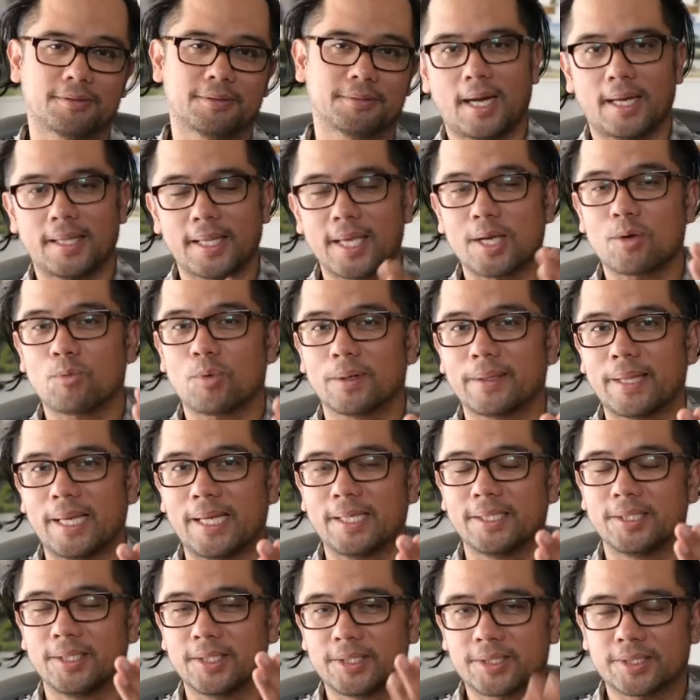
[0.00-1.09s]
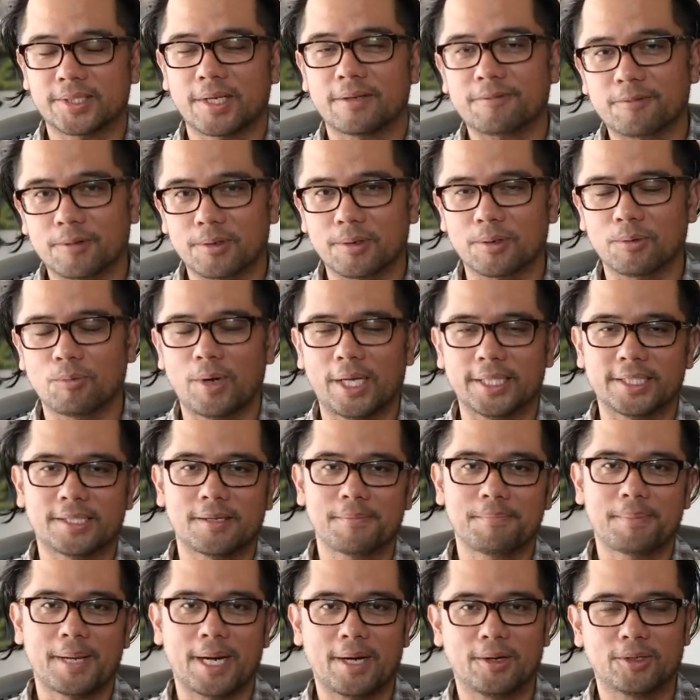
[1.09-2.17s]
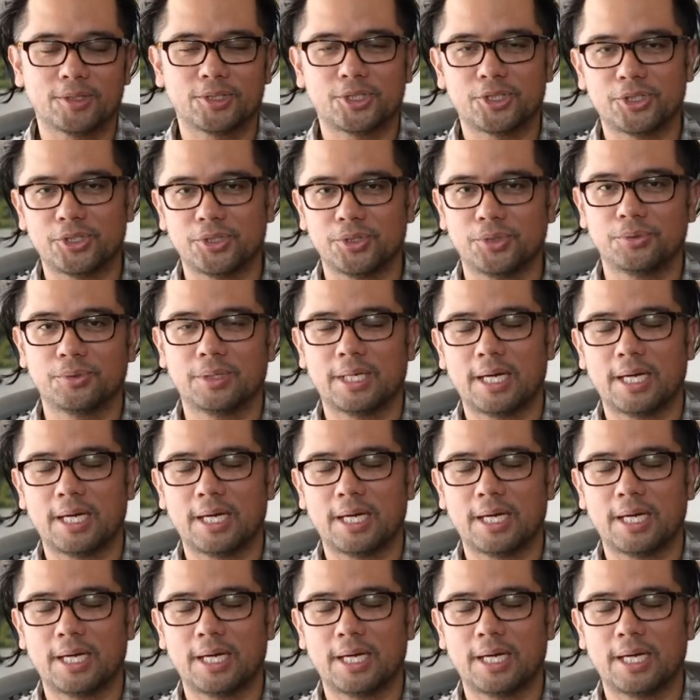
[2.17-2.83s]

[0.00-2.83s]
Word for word: I think where they suffer when compared to